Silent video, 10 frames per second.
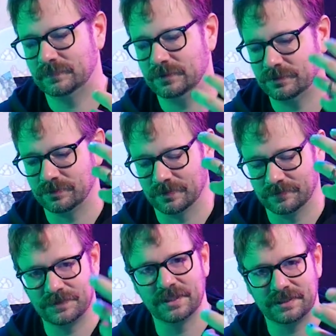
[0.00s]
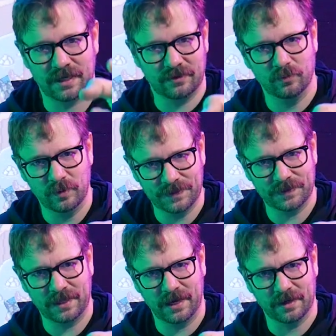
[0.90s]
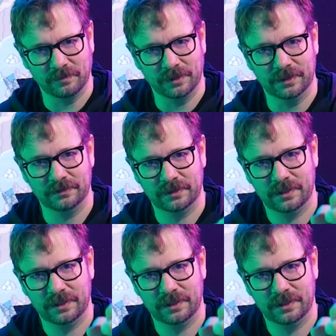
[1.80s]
to sort of sit down with a camera